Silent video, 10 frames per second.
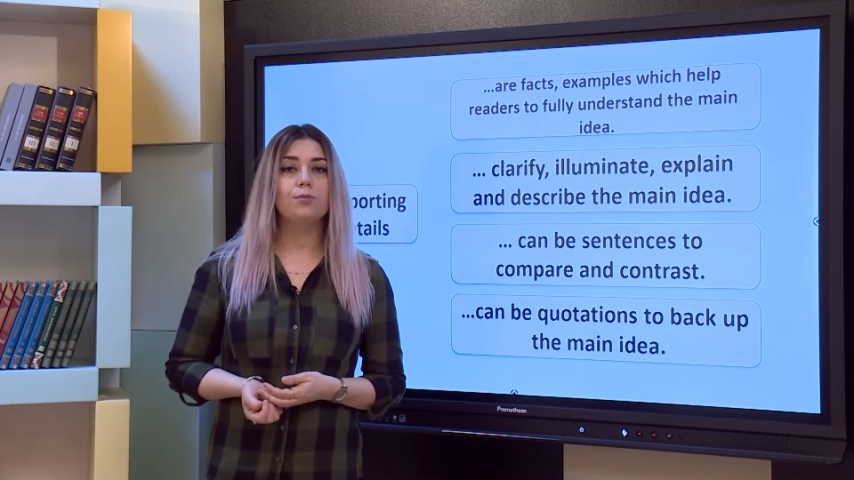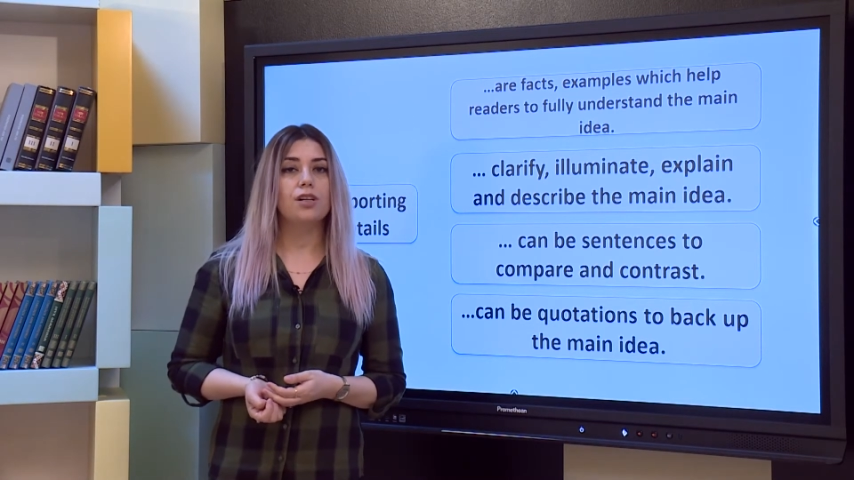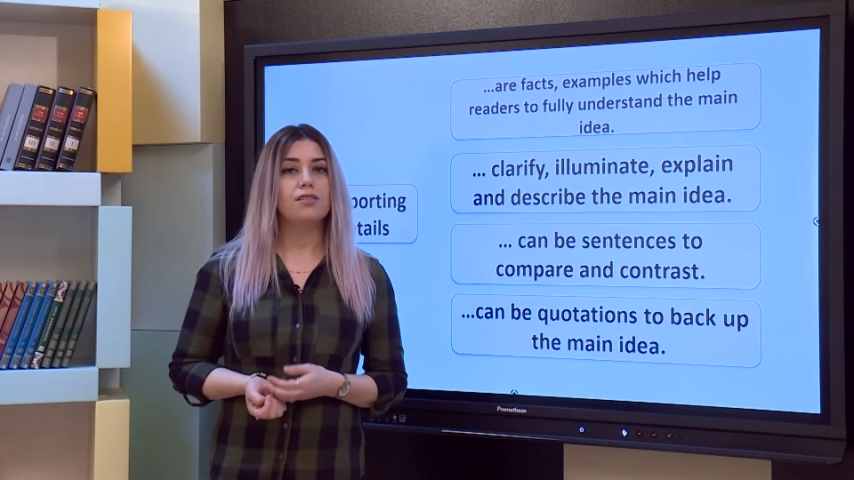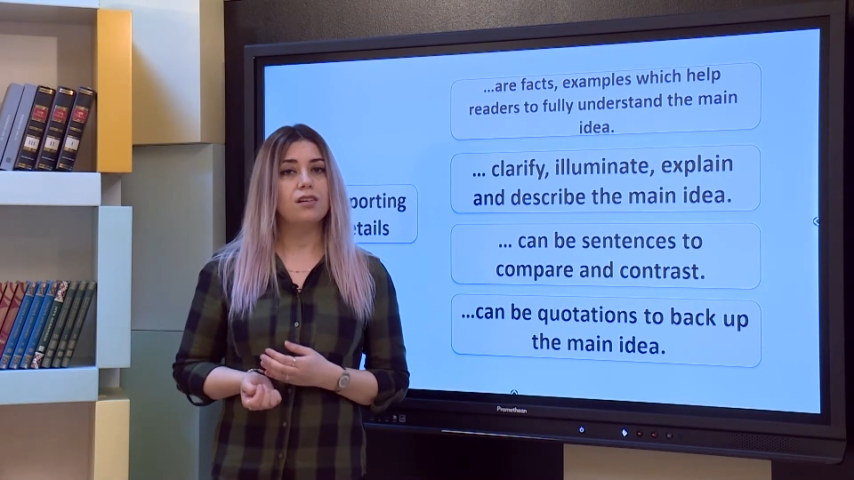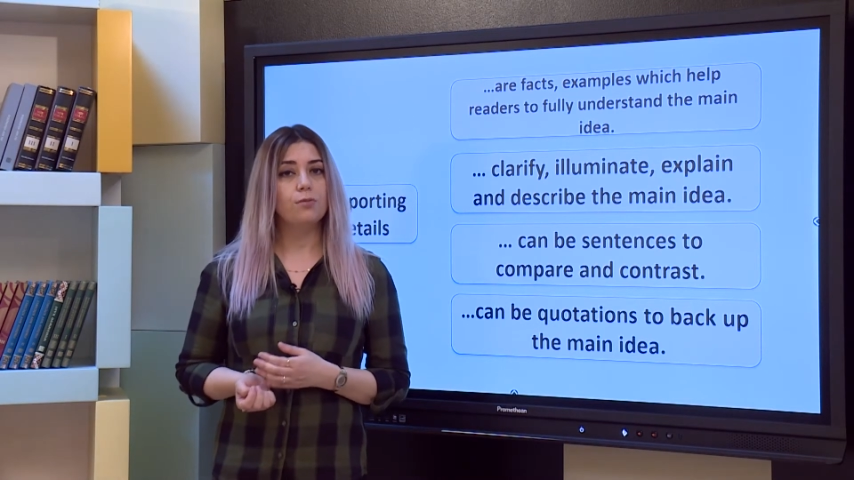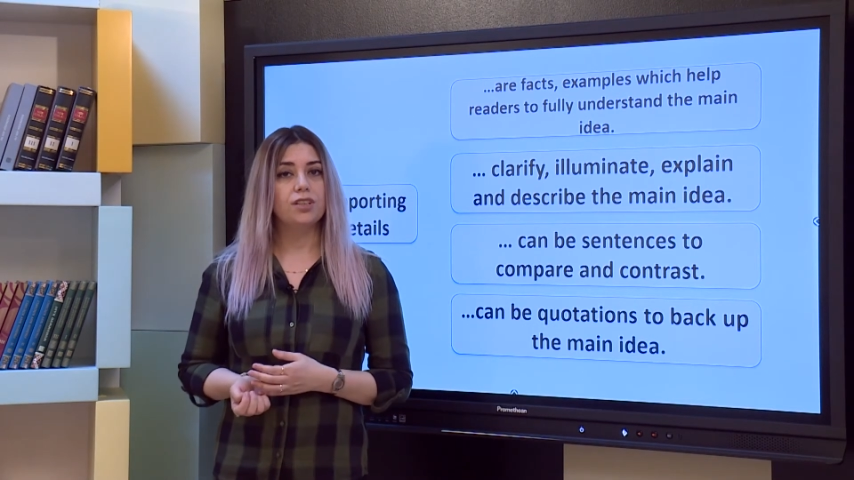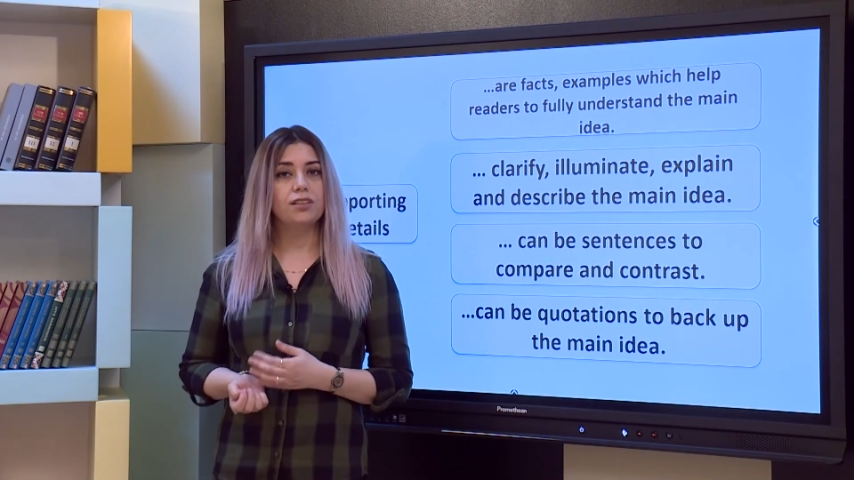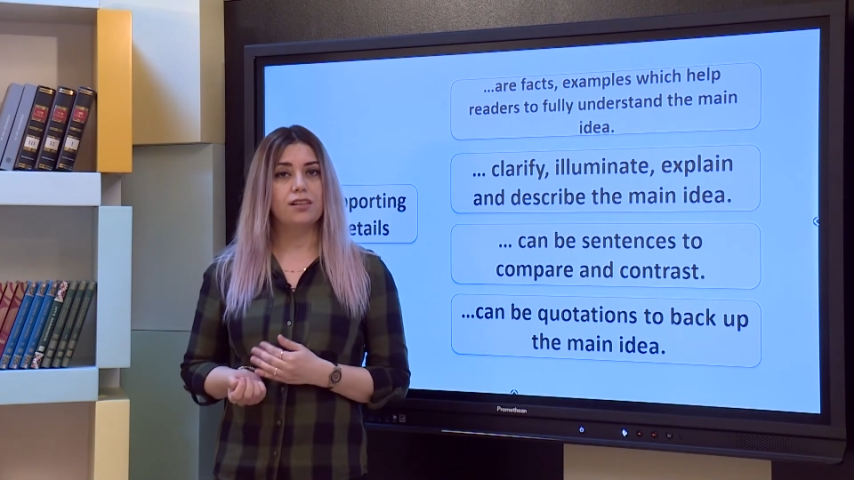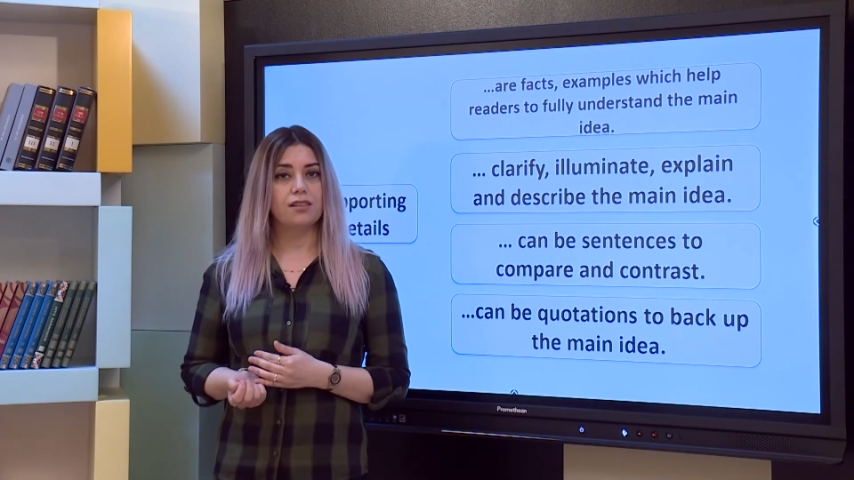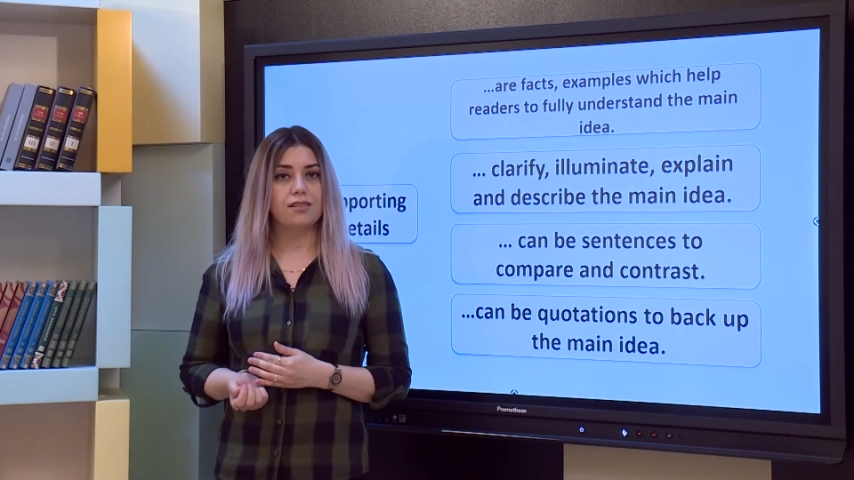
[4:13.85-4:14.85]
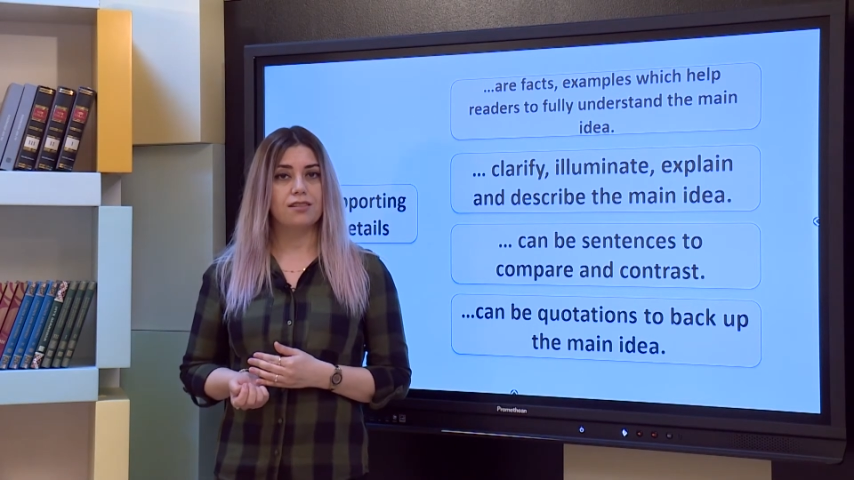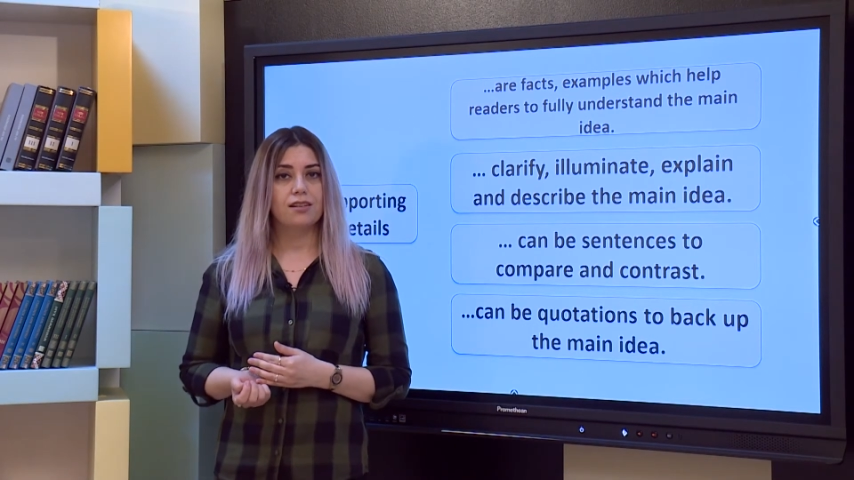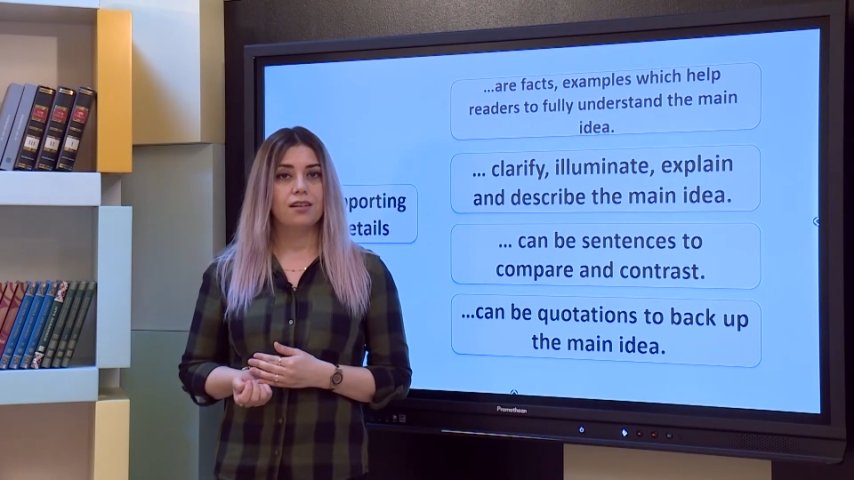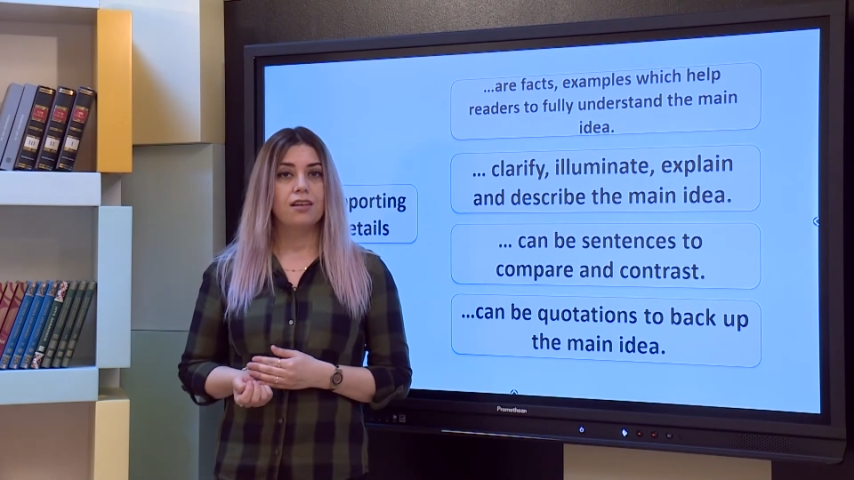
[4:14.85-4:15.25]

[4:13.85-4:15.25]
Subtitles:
by somebody else.